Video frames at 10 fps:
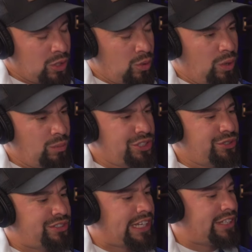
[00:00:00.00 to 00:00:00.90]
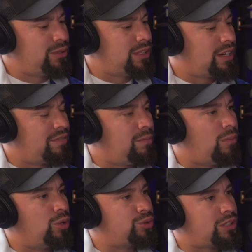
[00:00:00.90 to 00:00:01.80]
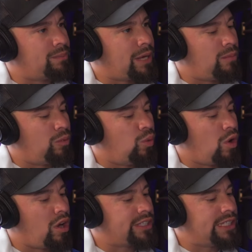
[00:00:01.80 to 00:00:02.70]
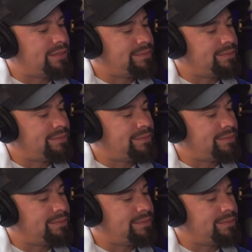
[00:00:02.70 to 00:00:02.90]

What would you say you love most about Milwaukee?